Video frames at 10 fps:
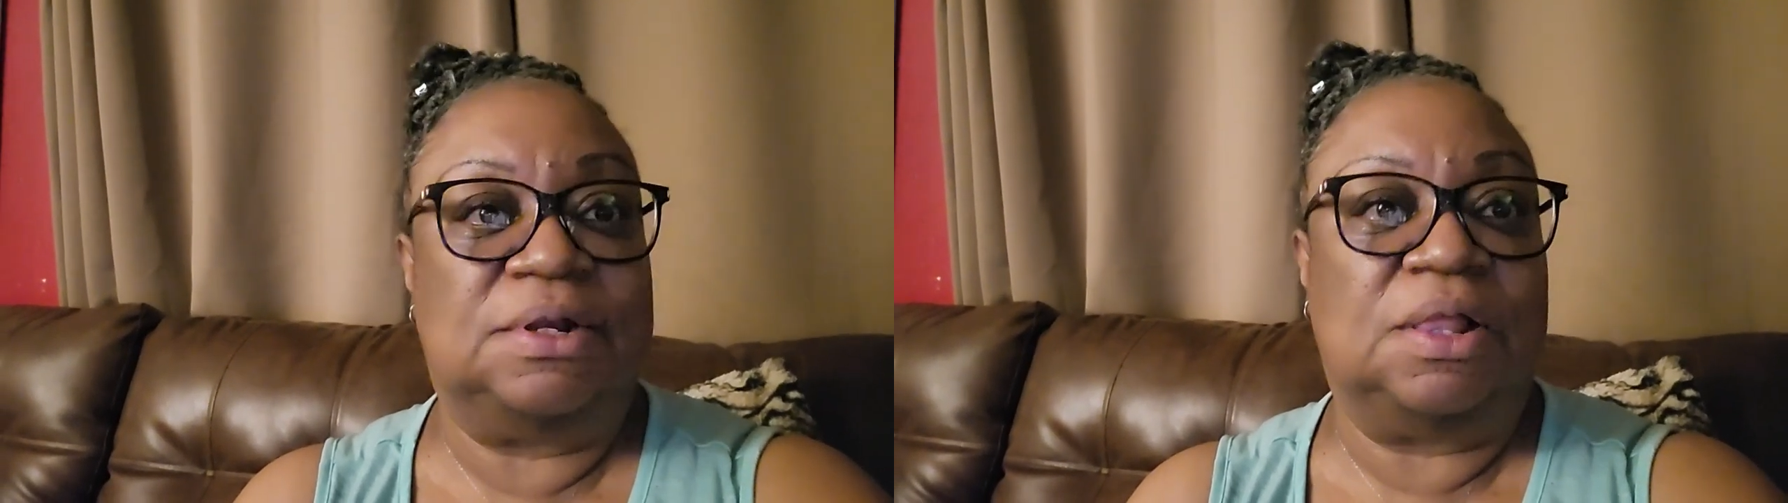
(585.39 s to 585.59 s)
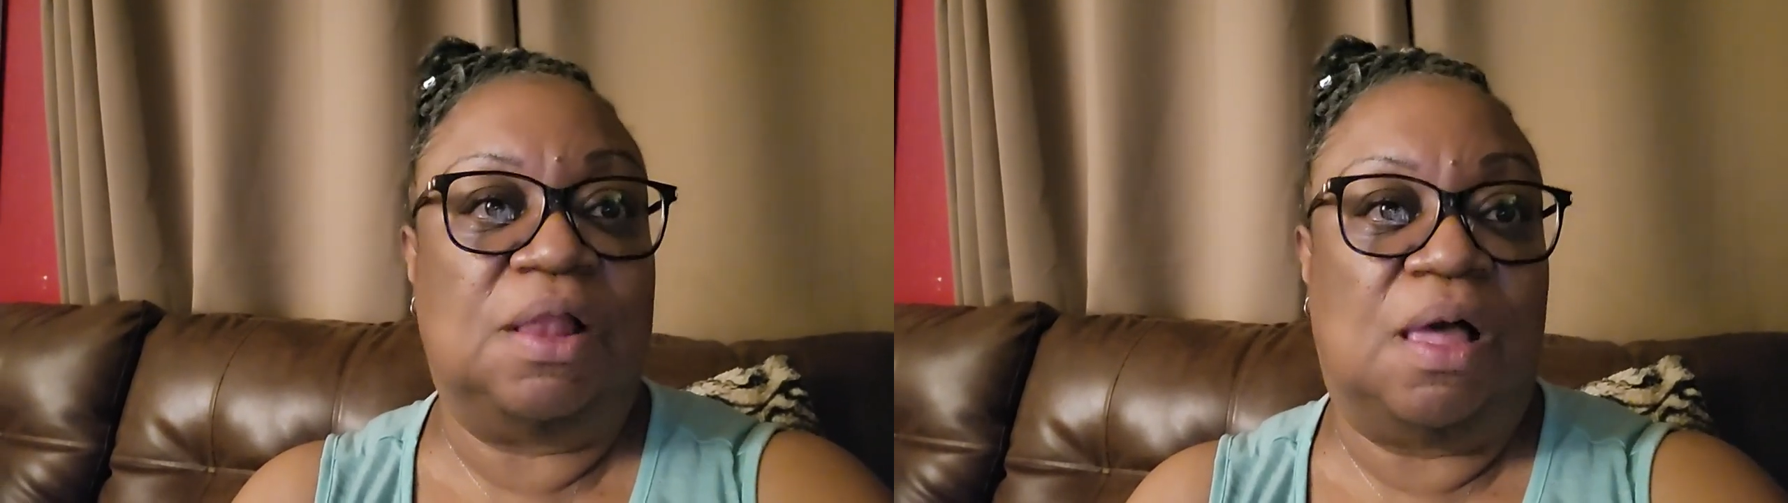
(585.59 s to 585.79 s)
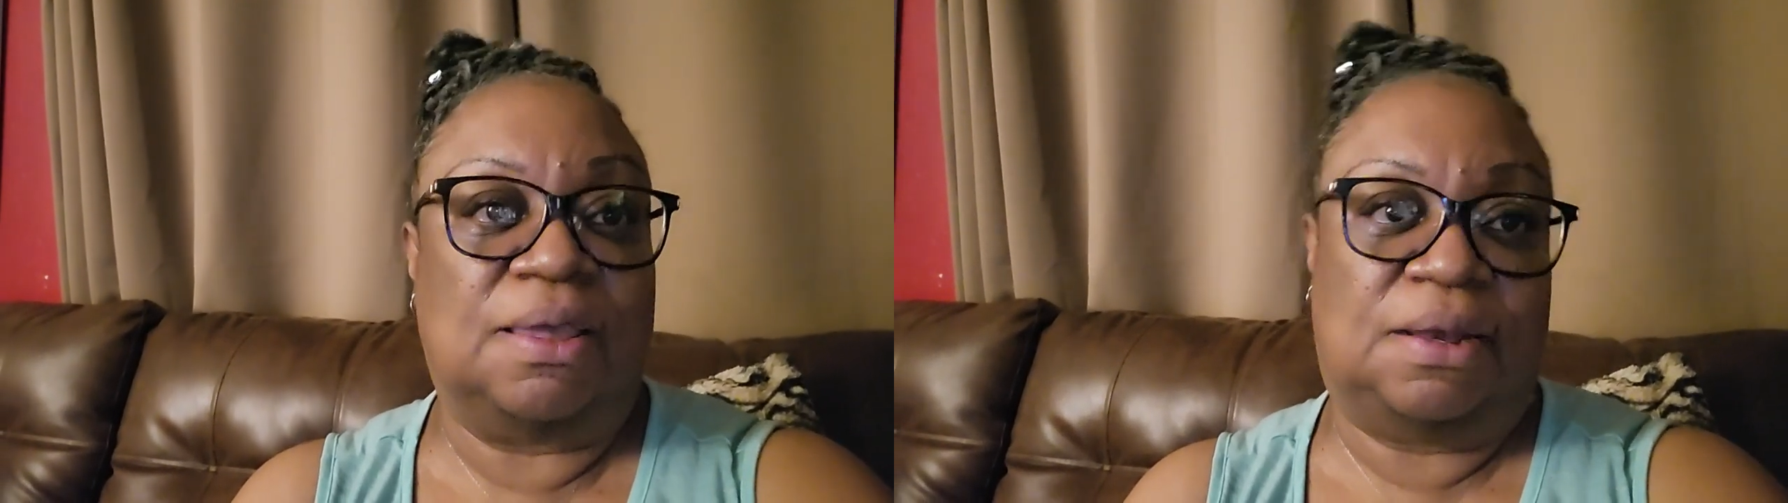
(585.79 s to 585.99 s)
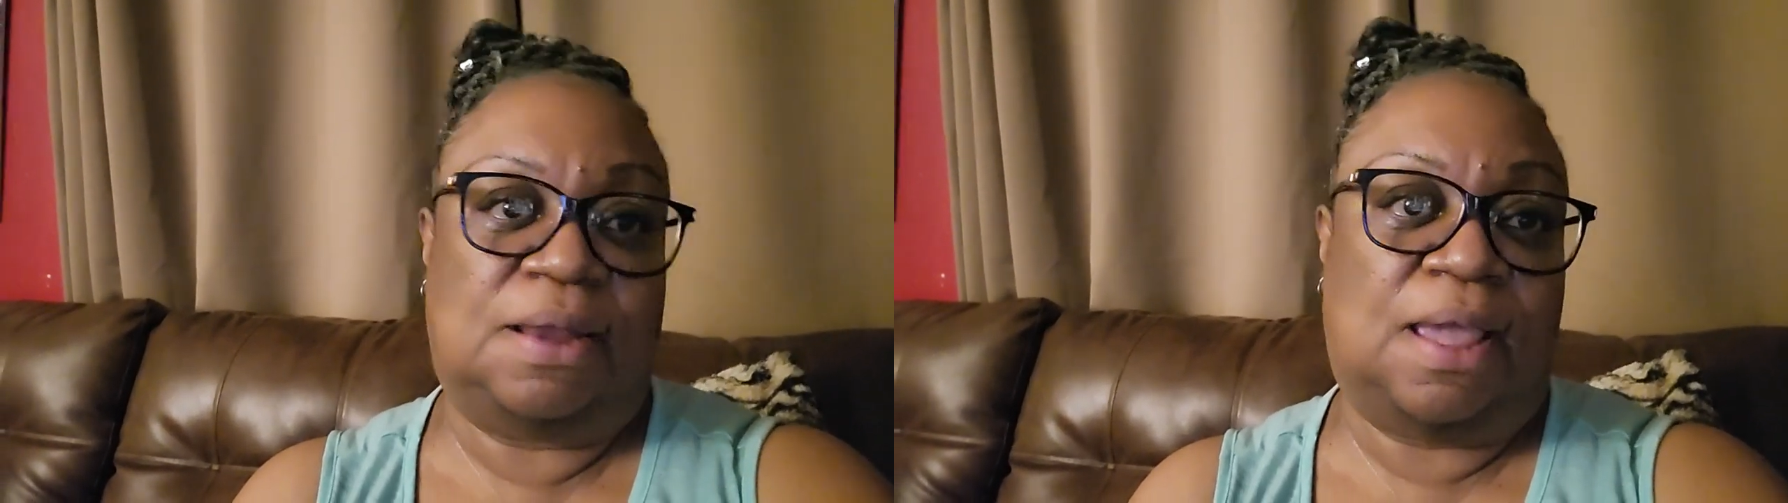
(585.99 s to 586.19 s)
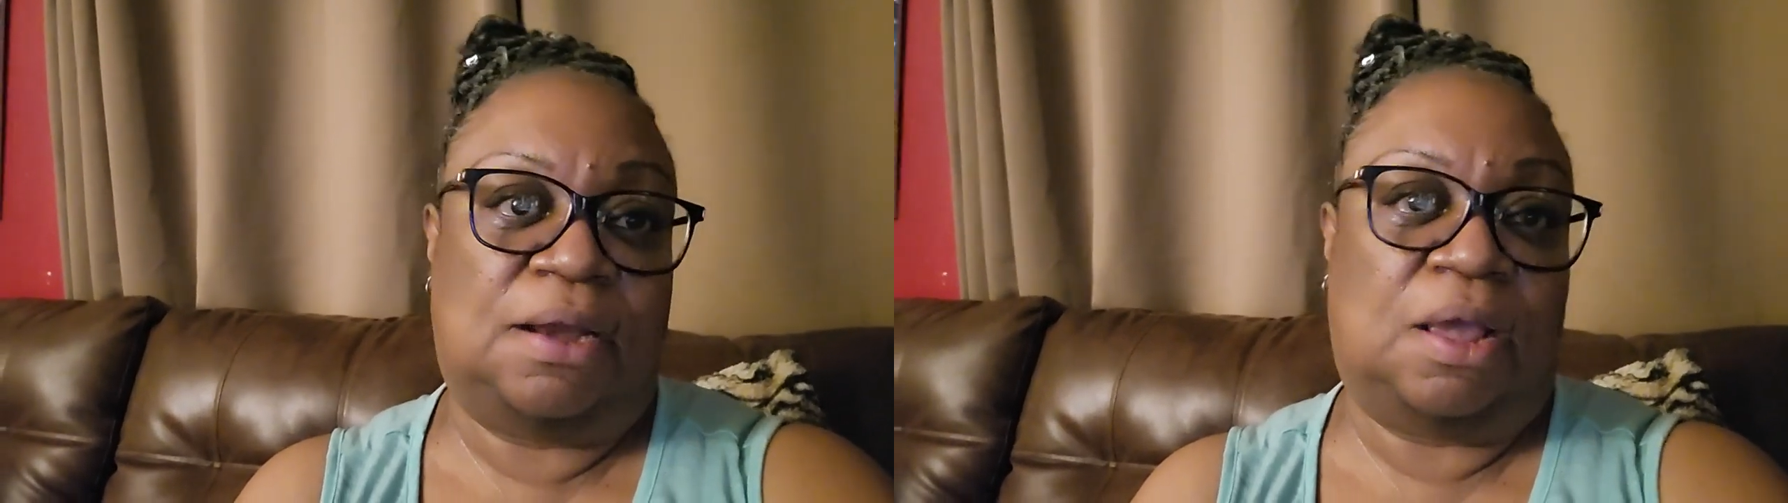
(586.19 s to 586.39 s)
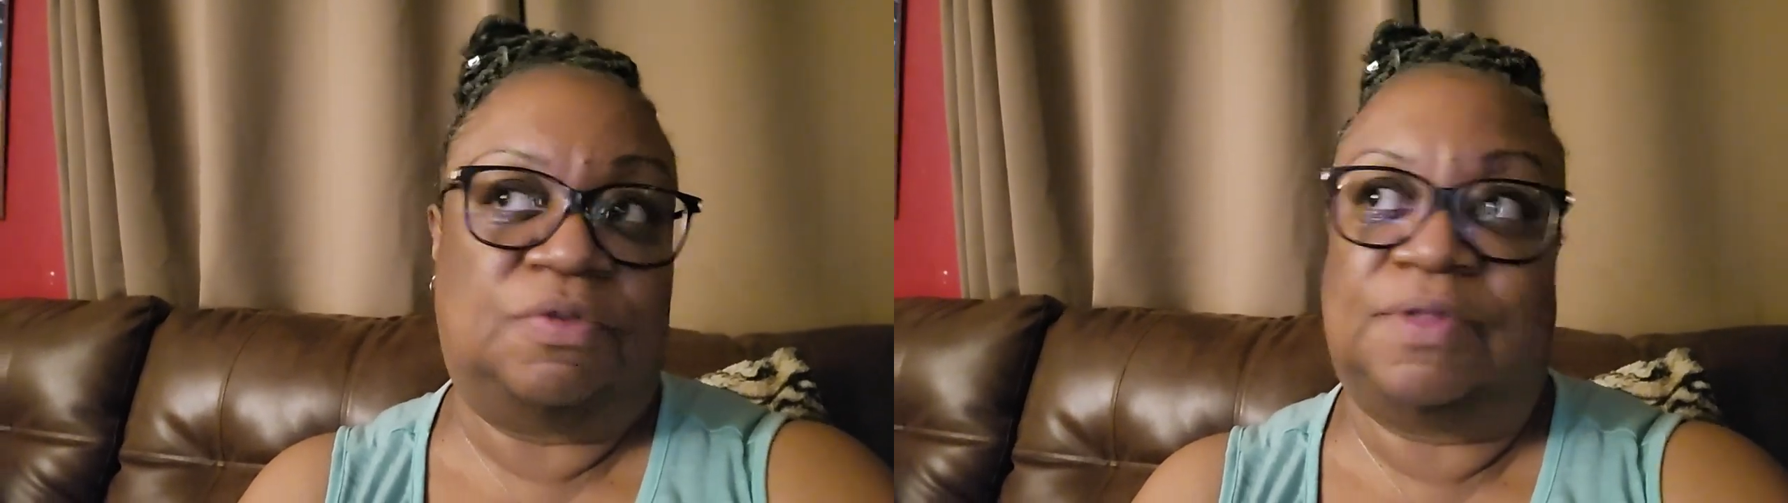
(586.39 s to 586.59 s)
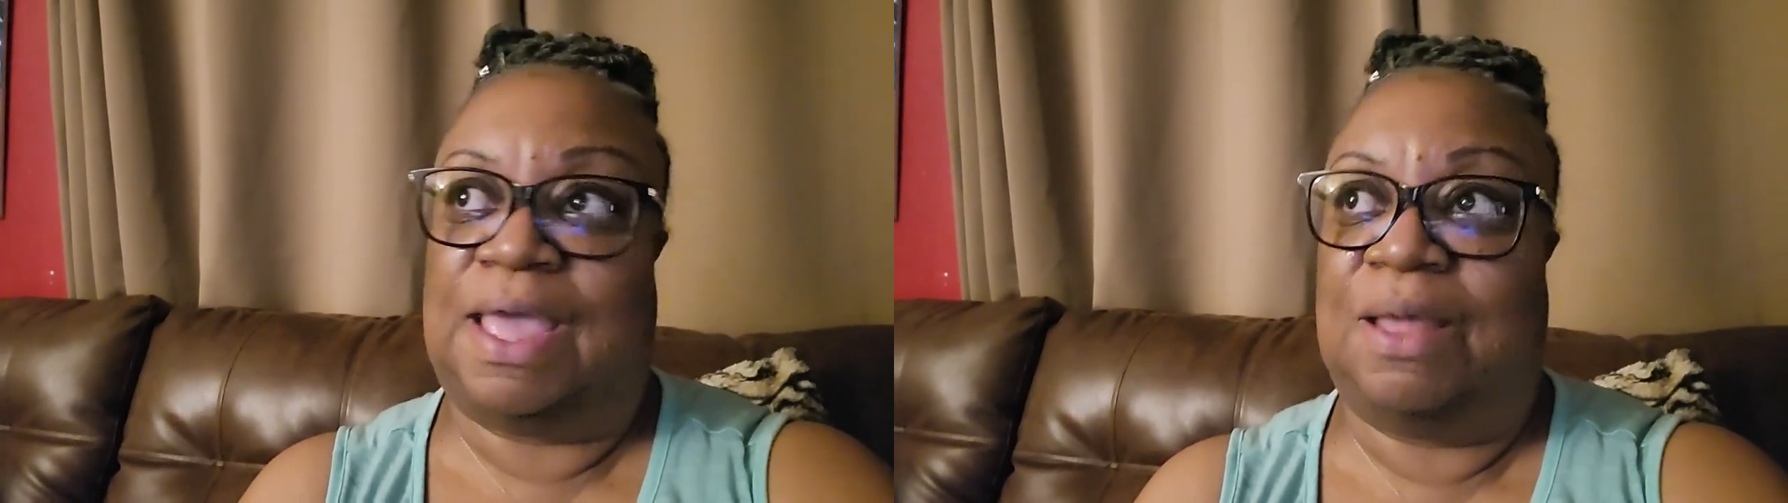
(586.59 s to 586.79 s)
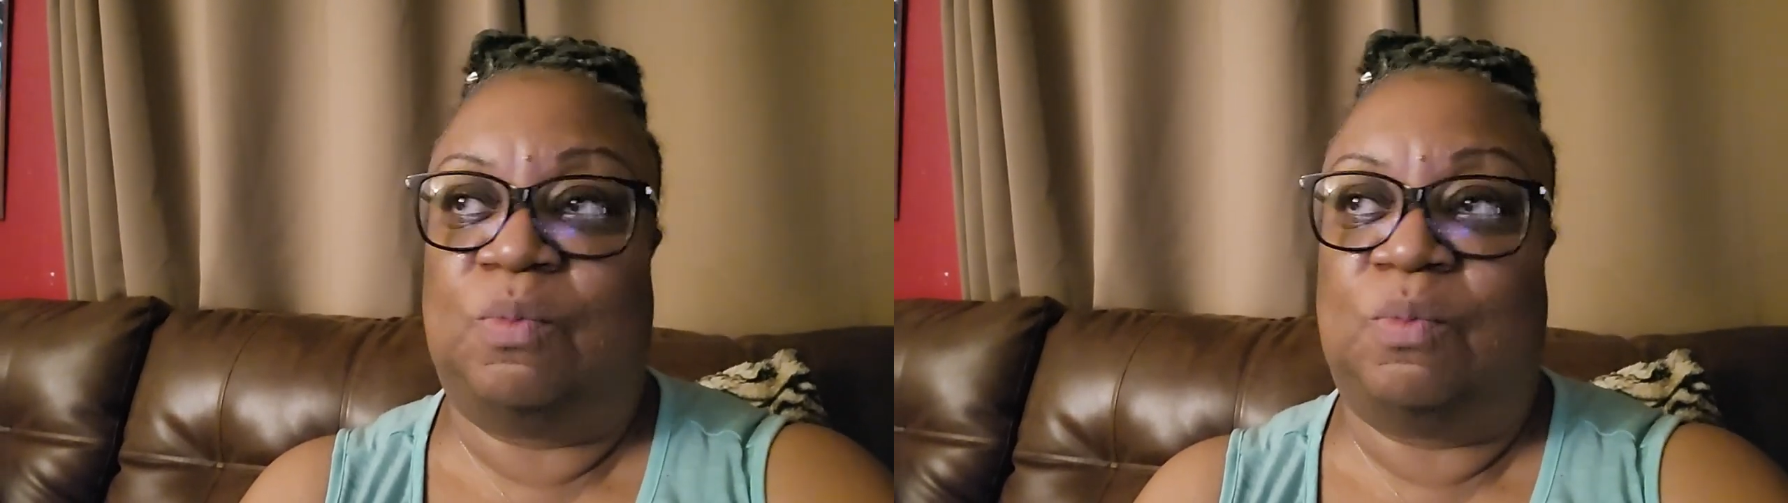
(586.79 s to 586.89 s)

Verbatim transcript: o'clock at night outside